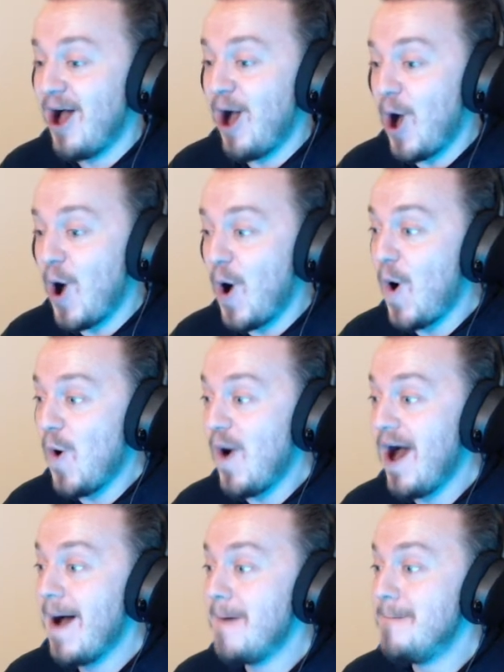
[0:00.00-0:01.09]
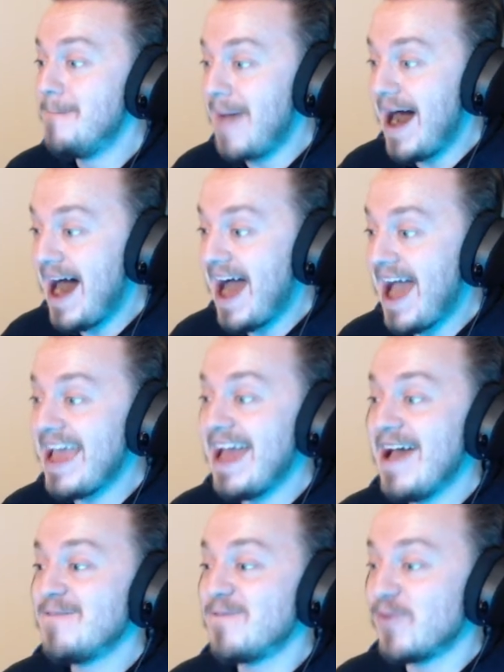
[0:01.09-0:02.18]
Oh
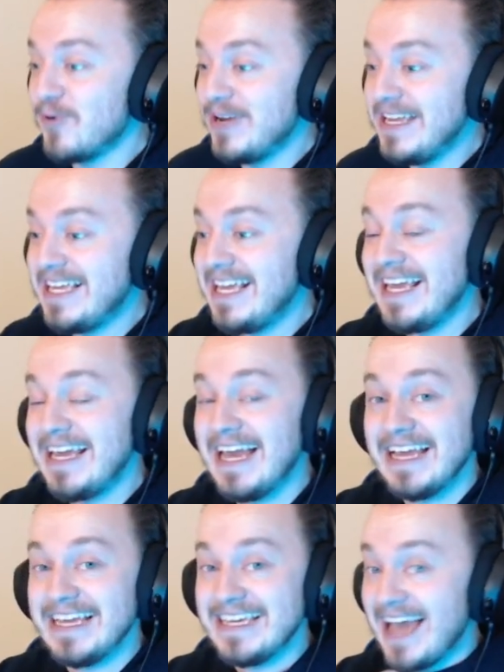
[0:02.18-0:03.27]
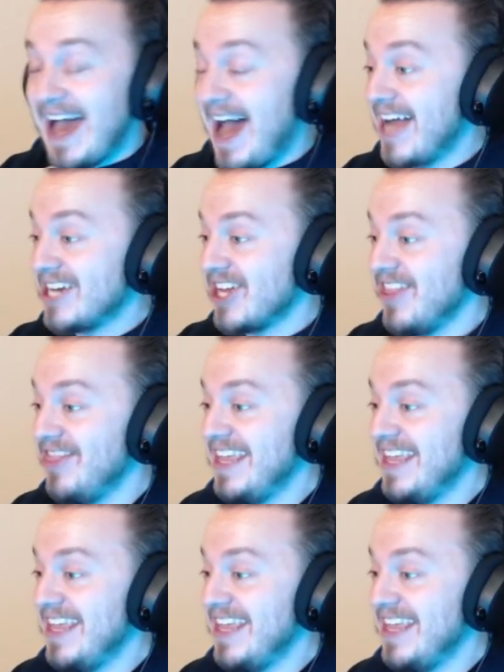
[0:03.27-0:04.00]
my freaking gosh.